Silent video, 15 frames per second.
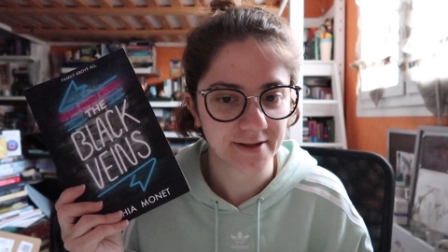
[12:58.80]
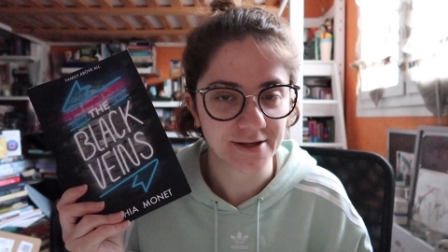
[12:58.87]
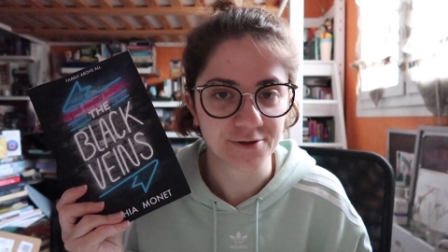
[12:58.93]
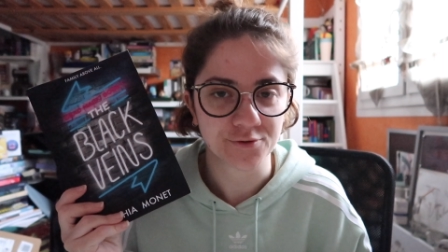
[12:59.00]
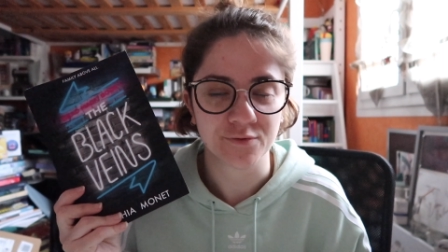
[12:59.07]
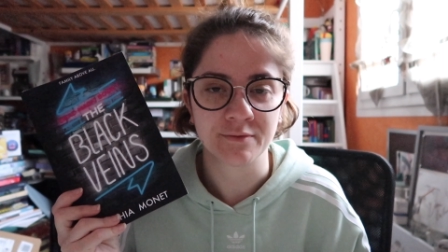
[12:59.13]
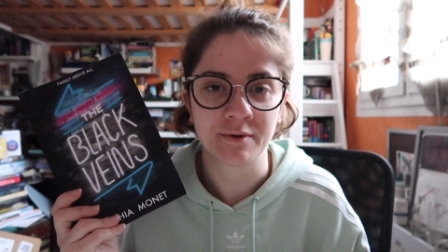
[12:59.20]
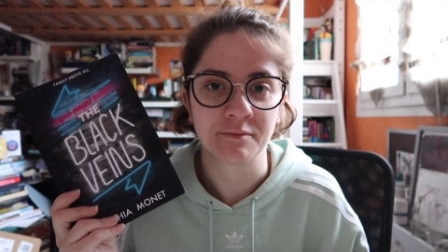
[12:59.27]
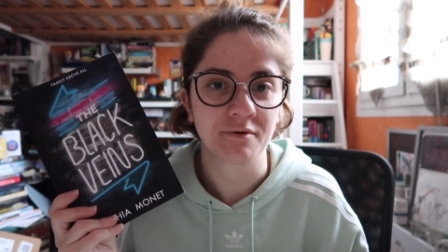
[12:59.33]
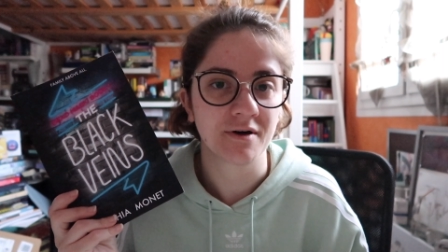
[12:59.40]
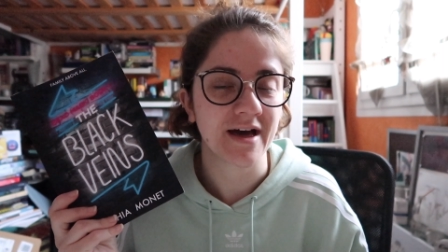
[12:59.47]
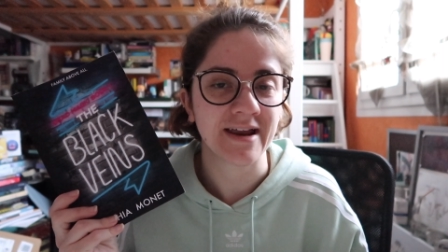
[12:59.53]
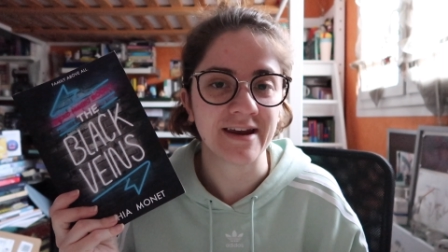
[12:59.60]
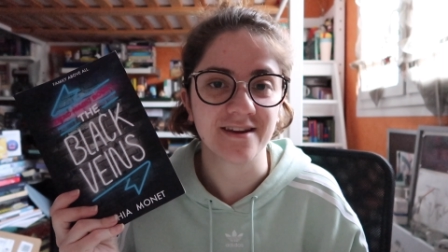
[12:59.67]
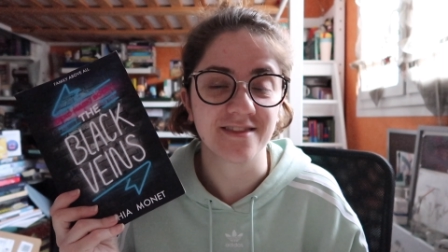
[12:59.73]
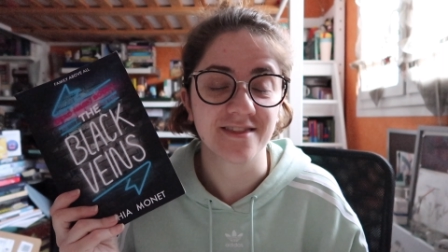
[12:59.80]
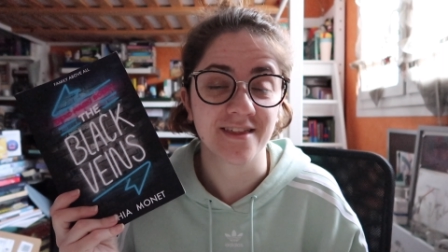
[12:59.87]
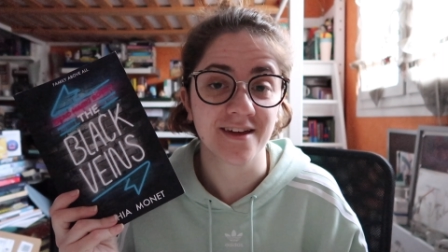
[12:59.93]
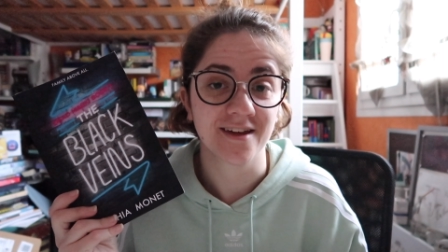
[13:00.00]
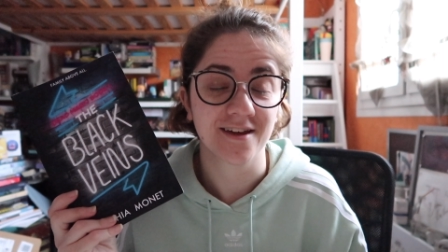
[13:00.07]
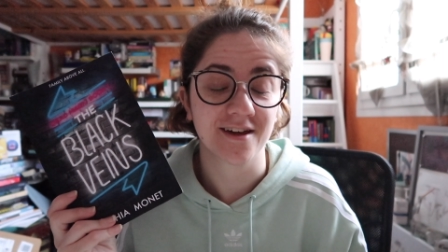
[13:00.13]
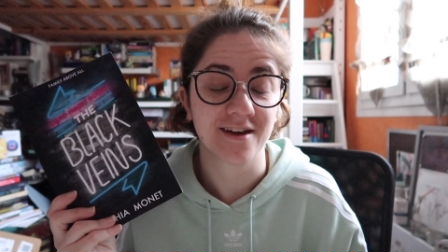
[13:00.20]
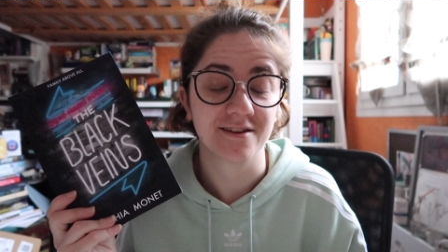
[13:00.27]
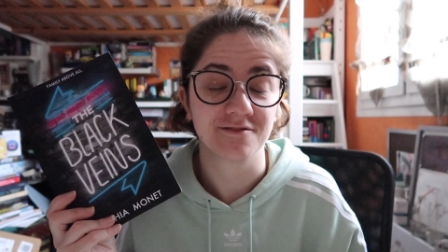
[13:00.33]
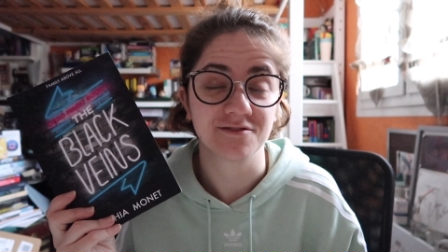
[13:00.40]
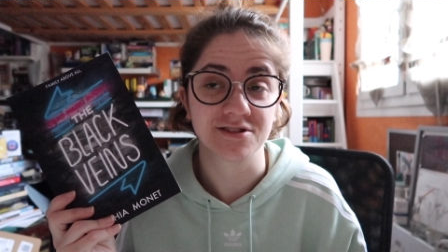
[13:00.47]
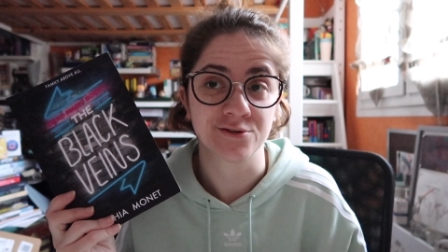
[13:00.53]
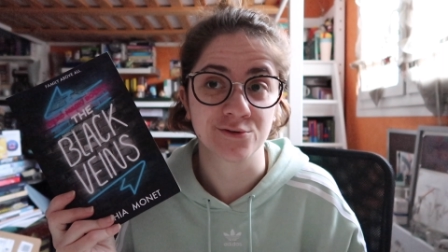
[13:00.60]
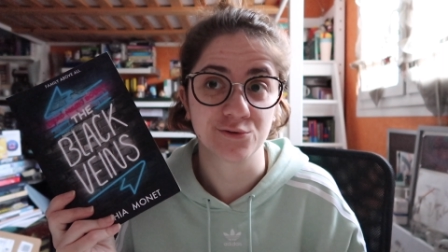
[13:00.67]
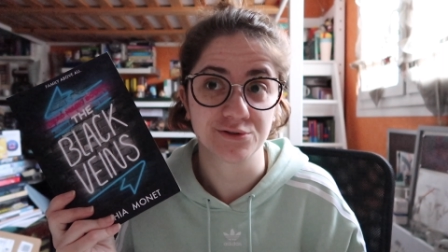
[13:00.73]
I don't remember anything
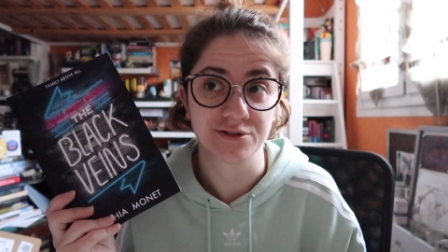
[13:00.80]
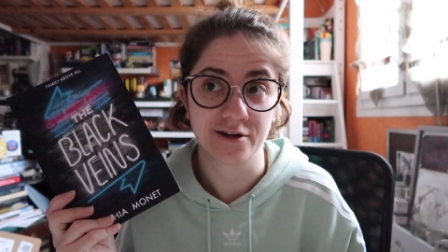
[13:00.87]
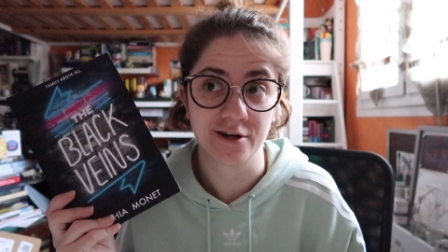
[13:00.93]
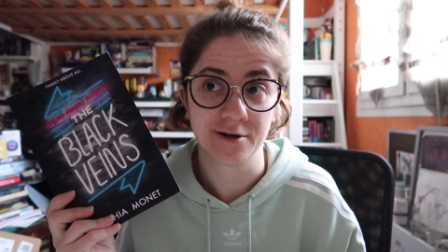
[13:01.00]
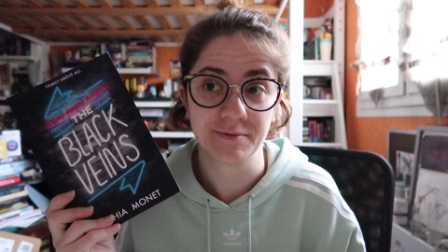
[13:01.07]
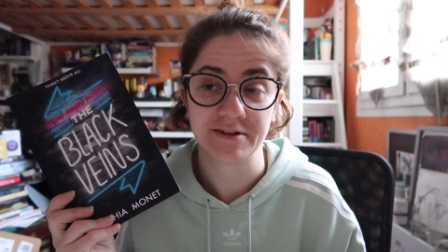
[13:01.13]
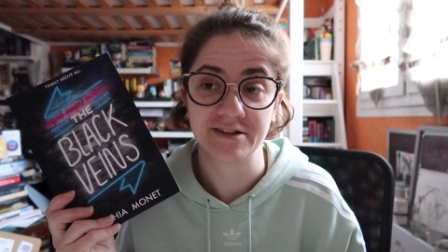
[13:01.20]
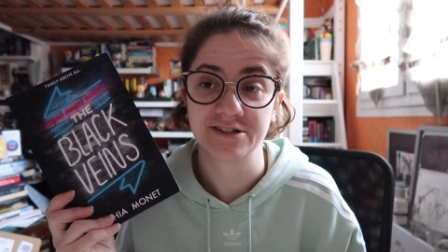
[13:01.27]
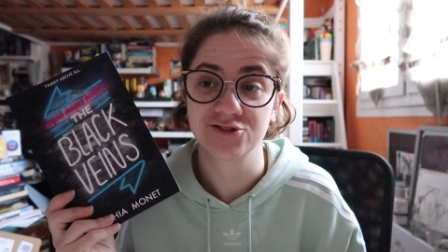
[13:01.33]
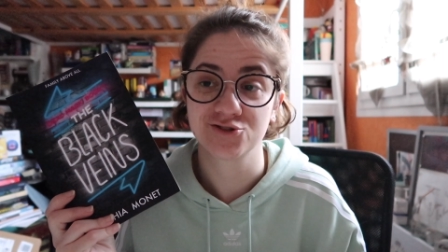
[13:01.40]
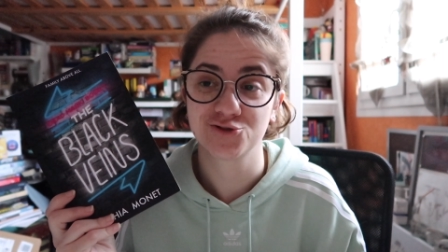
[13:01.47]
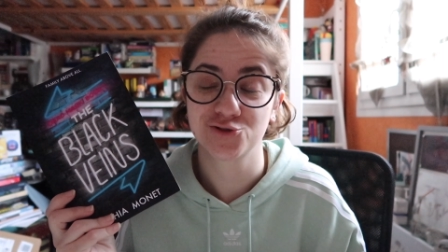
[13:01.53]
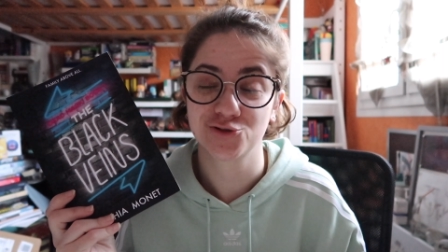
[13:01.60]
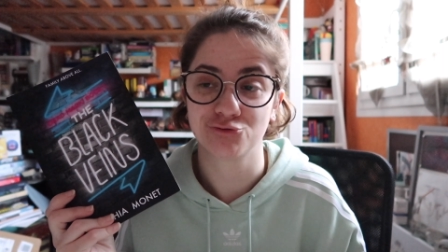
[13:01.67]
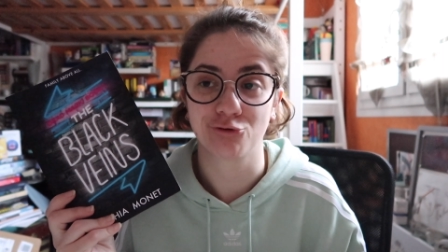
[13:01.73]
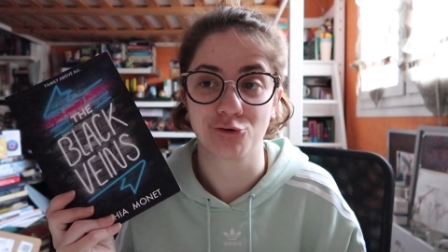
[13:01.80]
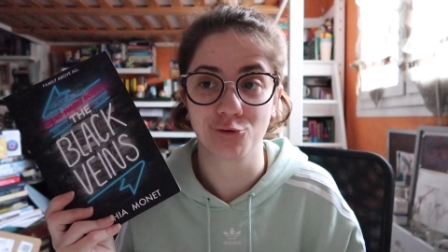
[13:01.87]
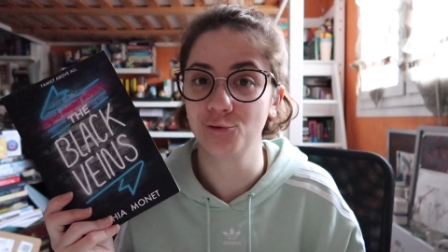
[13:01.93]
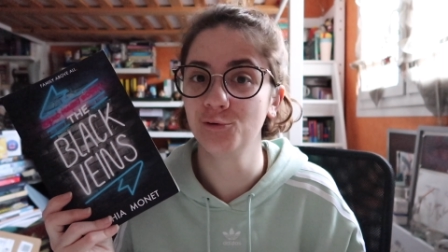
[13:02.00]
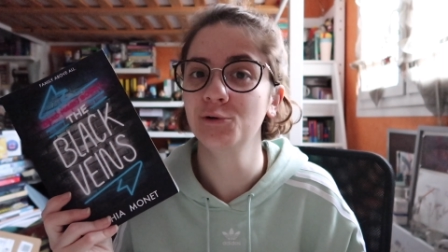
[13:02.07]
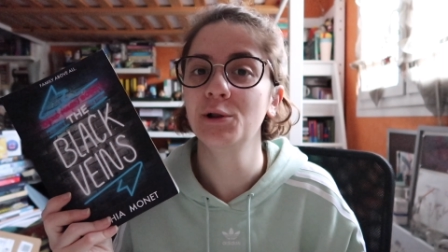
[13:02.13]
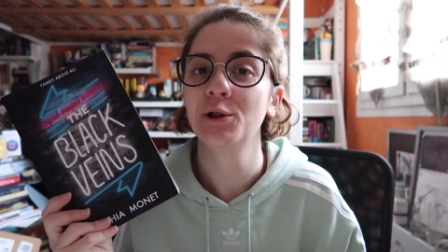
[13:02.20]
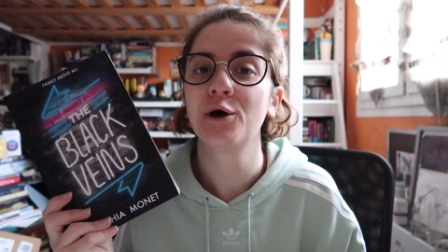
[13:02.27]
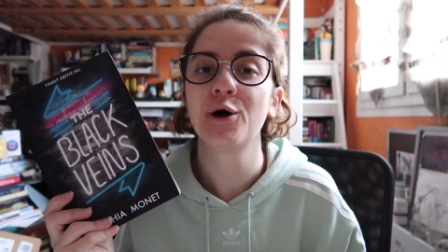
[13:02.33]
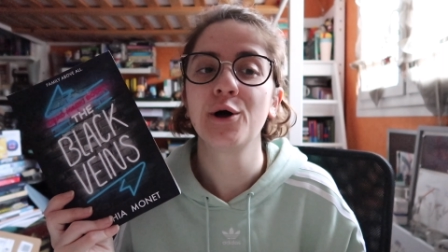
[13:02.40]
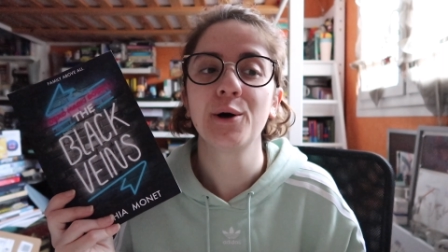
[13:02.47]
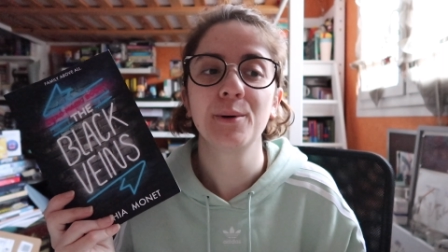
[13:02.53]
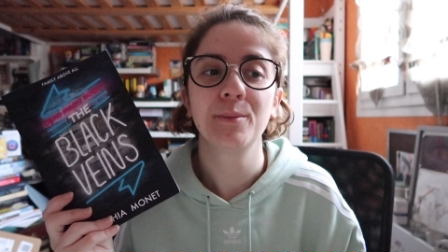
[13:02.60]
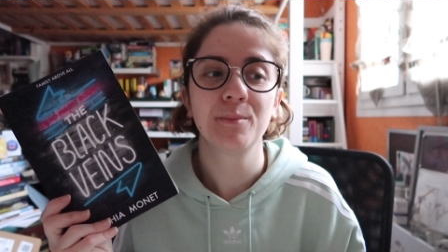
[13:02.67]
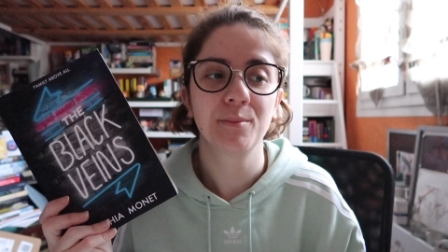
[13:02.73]
every single time. It's a struggle,
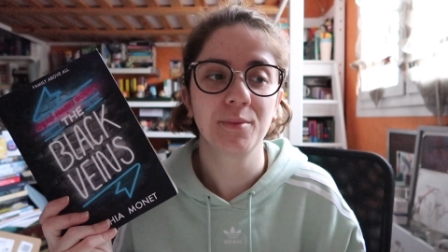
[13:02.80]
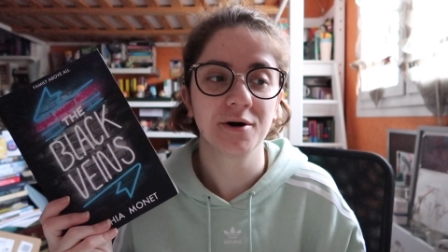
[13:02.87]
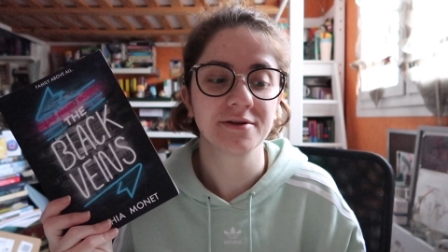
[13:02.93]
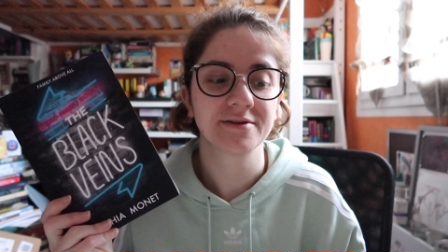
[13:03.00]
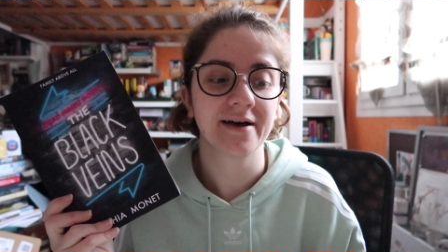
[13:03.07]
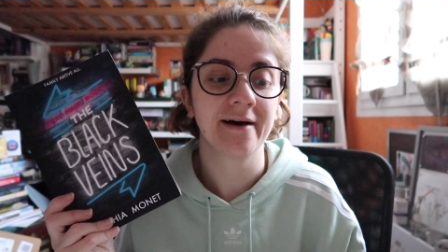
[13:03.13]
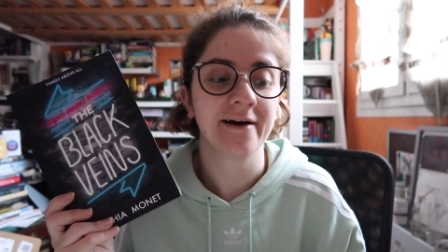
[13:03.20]
but